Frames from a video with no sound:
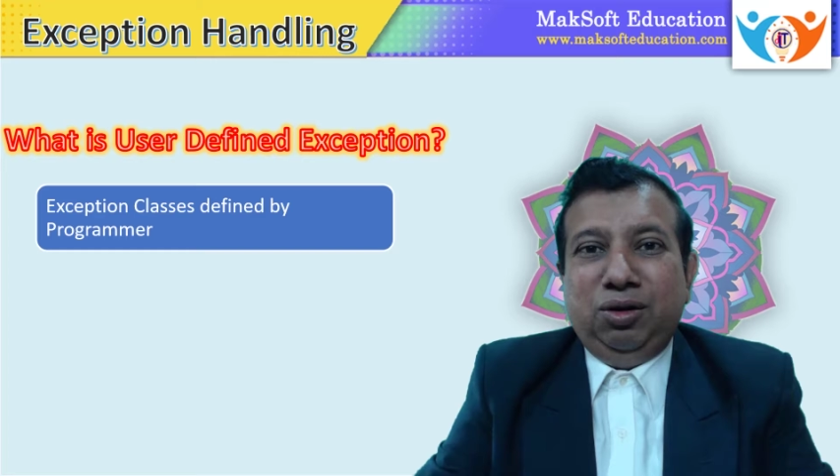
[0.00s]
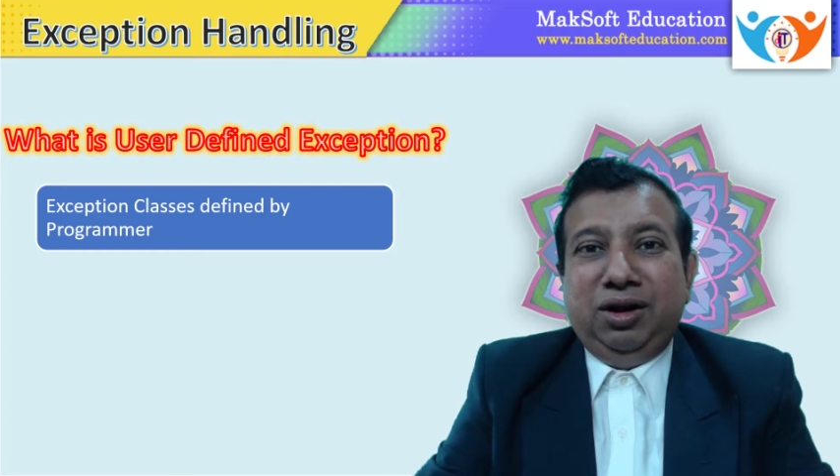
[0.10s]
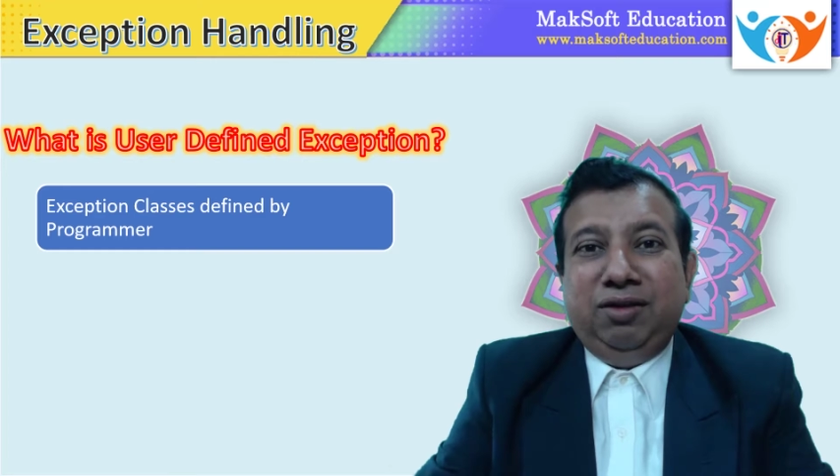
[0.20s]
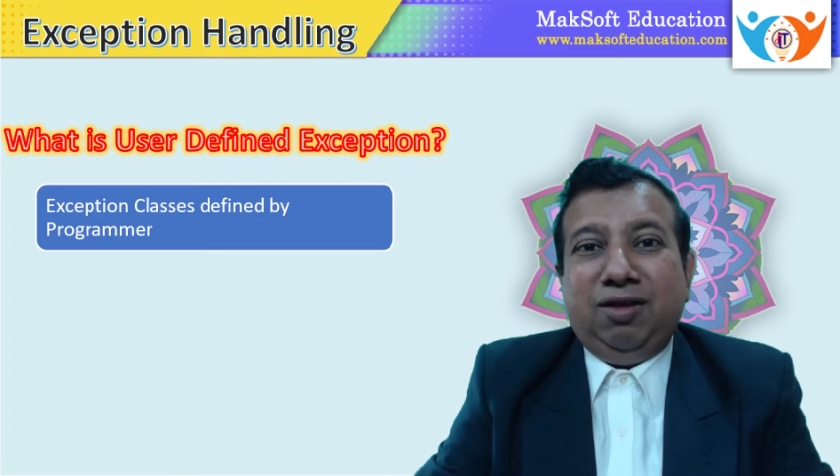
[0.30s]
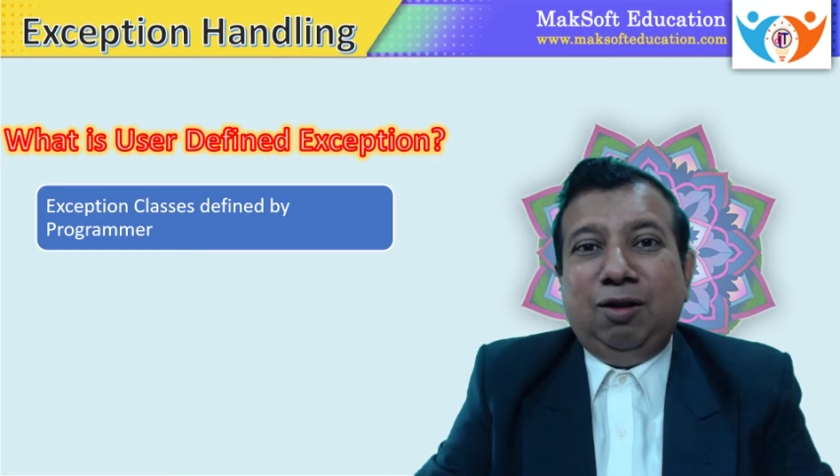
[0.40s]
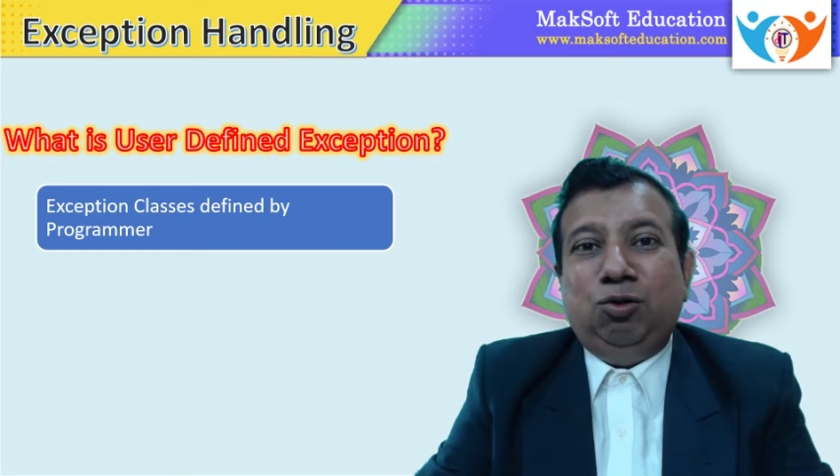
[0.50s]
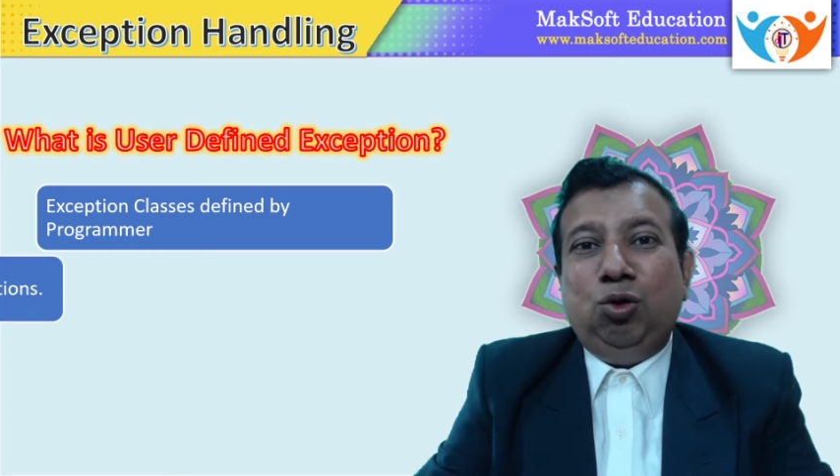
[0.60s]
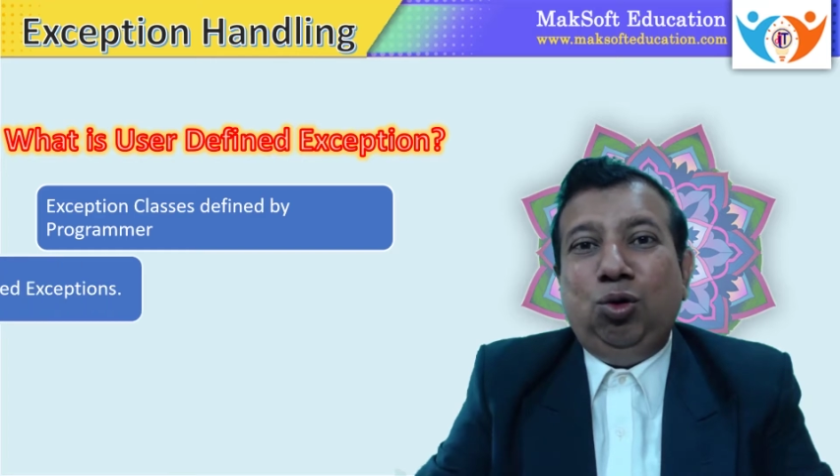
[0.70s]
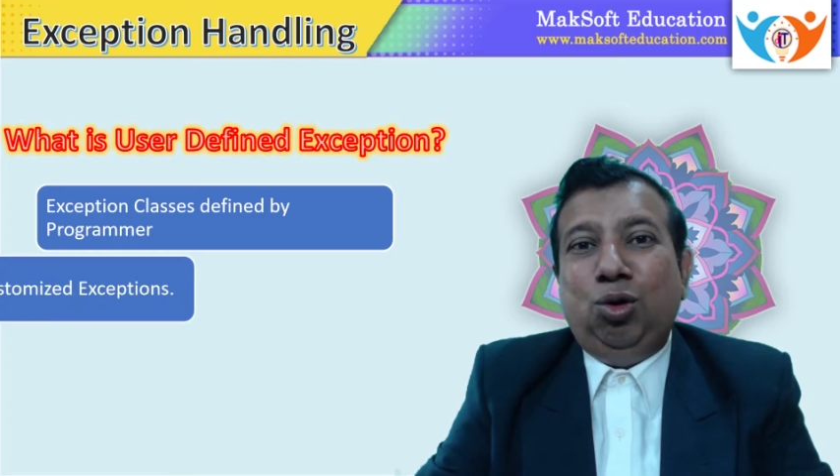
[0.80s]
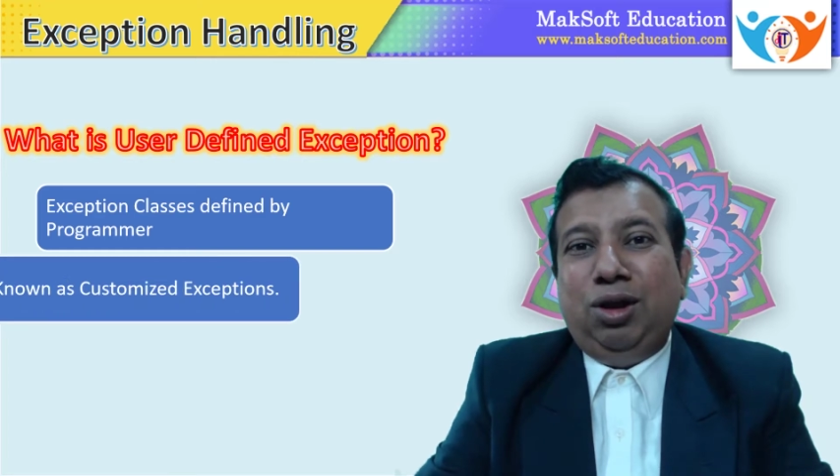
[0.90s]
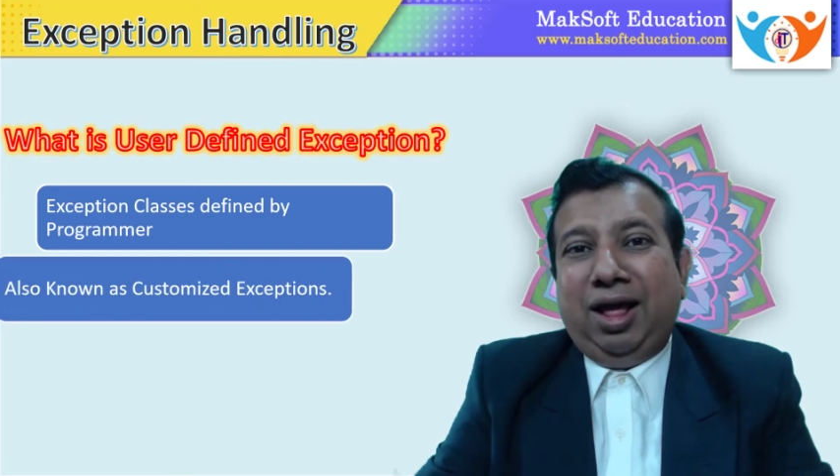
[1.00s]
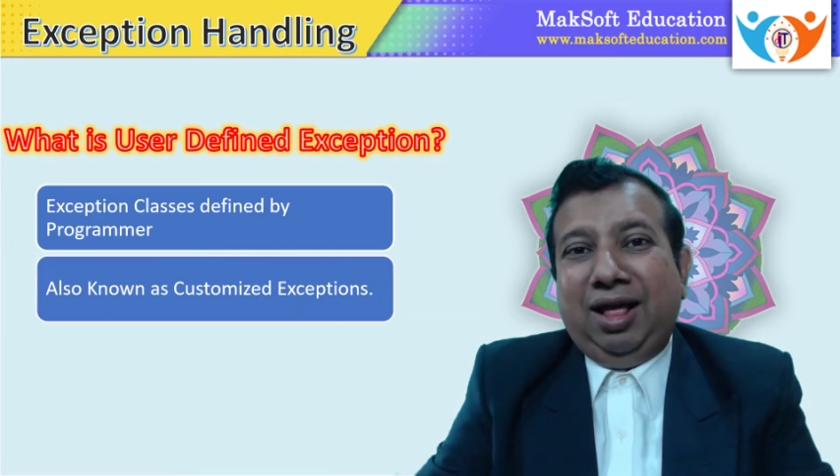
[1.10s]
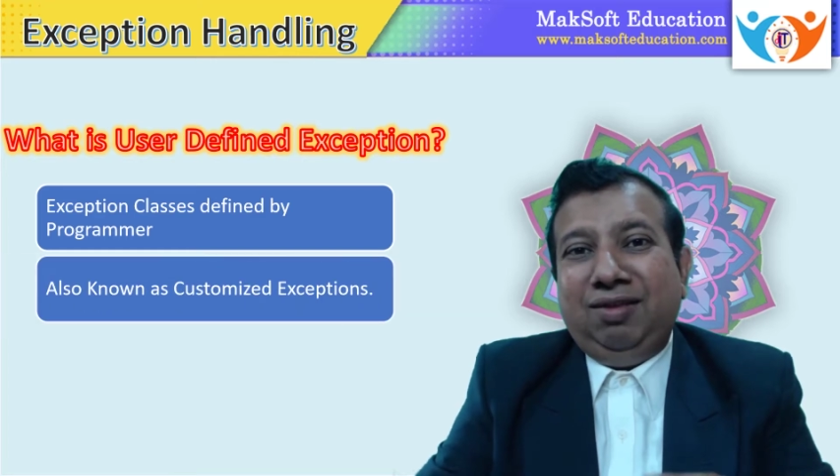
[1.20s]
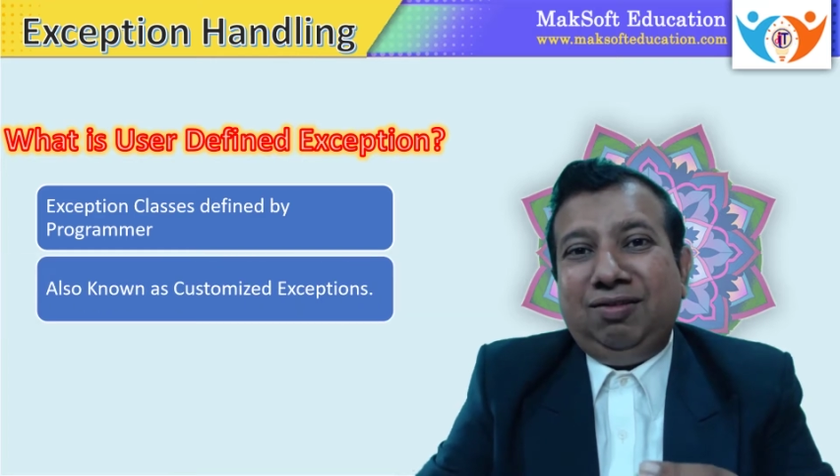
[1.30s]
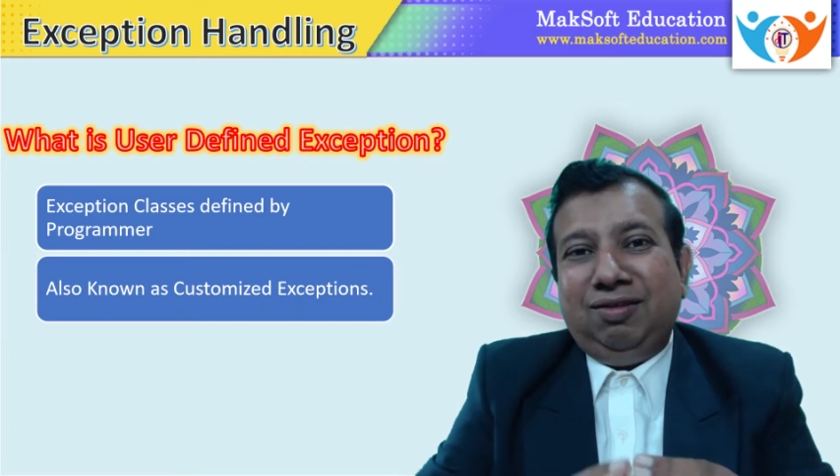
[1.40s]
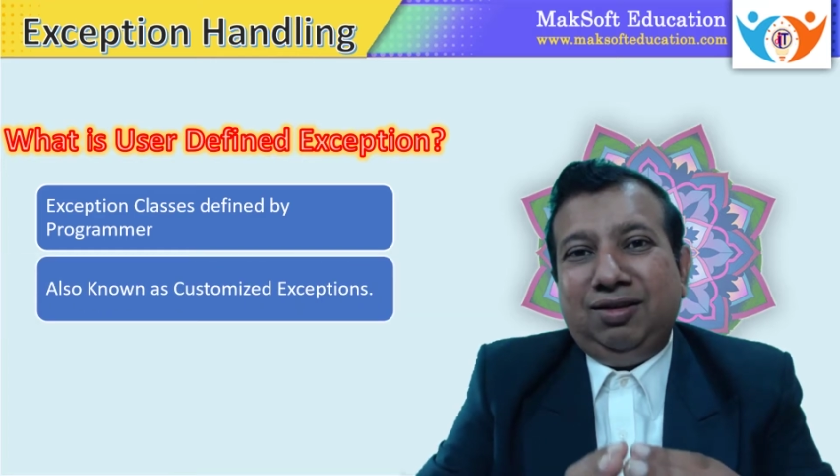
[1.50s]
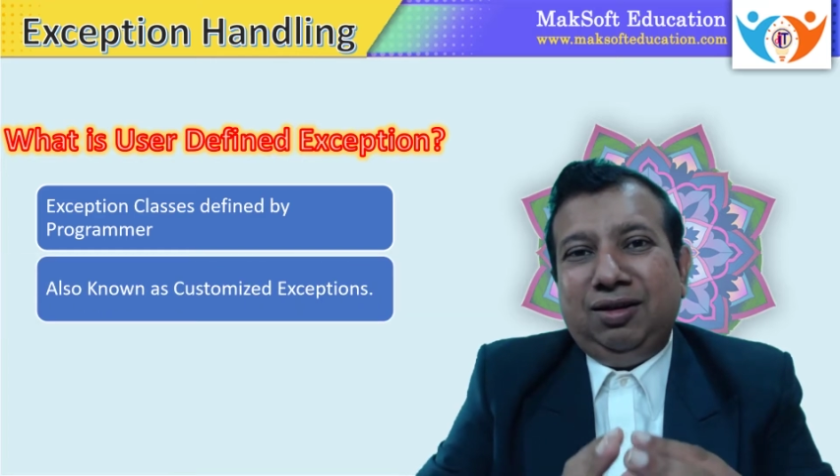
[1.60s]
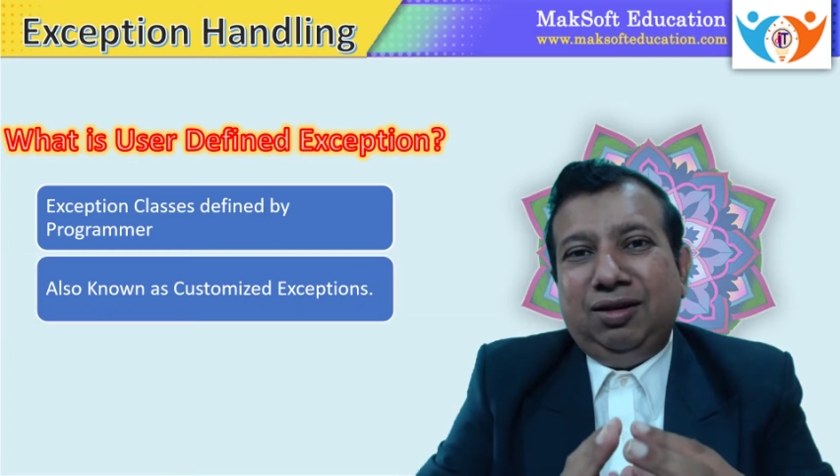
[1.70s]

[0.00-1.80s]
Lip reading: It is also known as